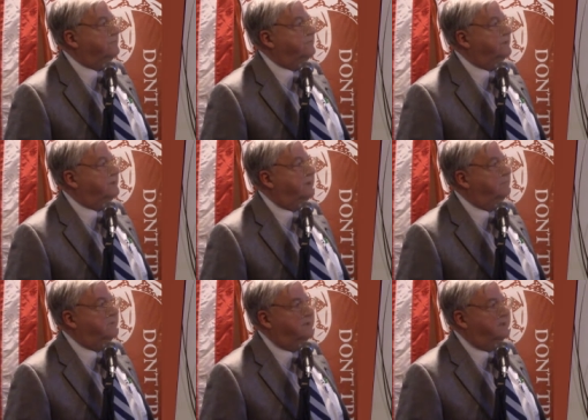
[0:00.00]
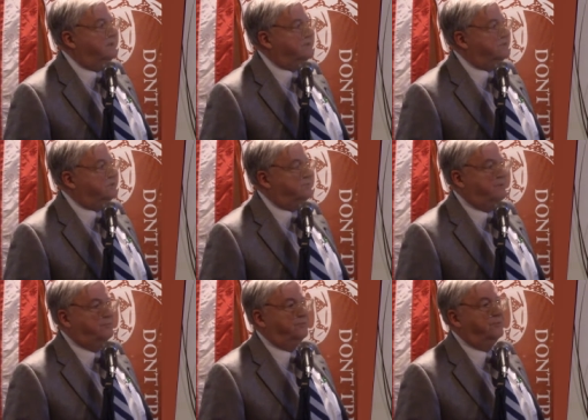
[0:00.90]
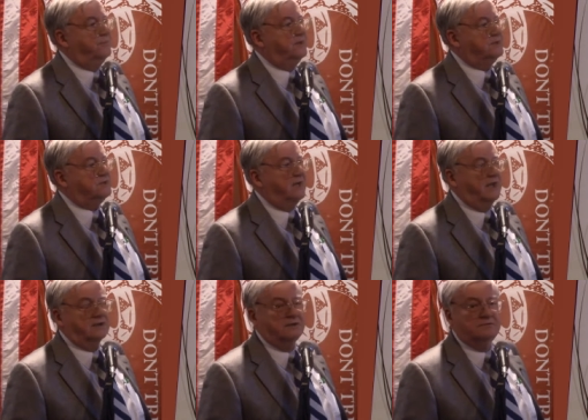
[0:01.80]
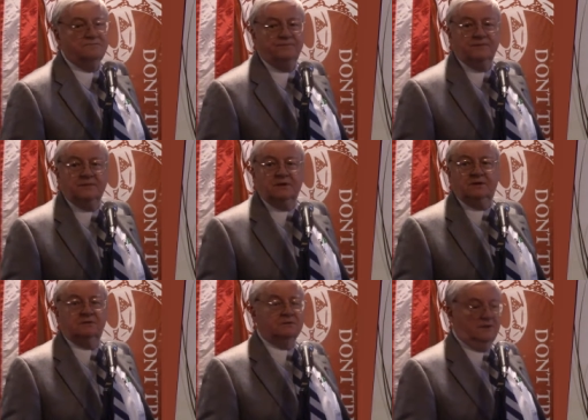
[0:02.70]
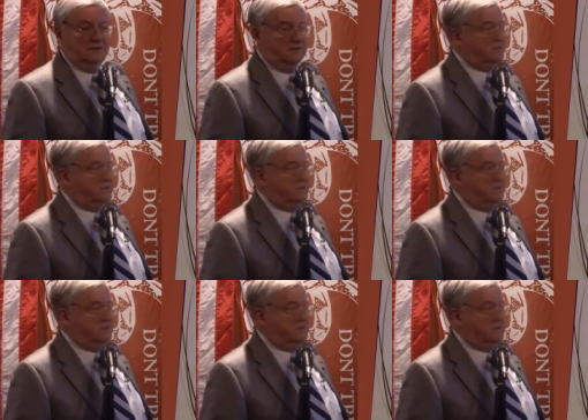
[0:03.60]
of income as these people remain stagnant. Okay, next